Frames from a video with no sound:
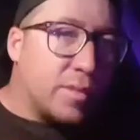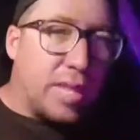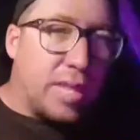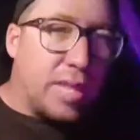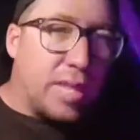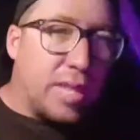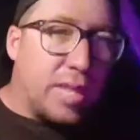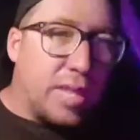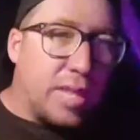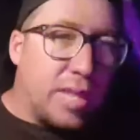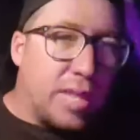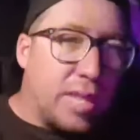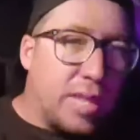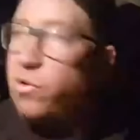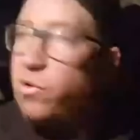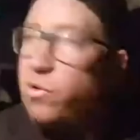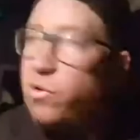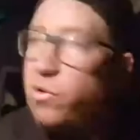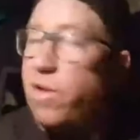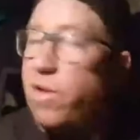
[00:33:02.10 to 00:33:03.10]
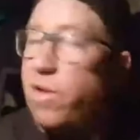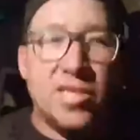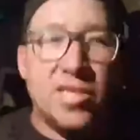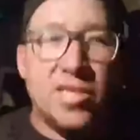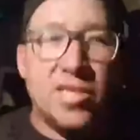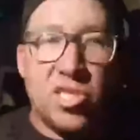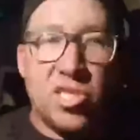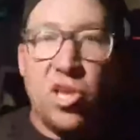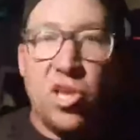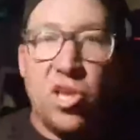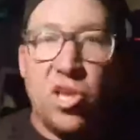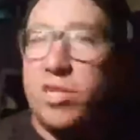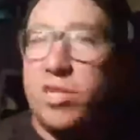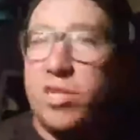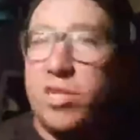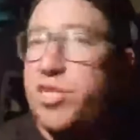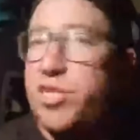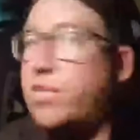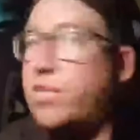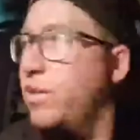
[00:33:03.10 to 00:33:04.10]
Someone's getting pulled over and
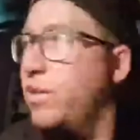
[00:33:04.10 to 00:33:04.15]
searched.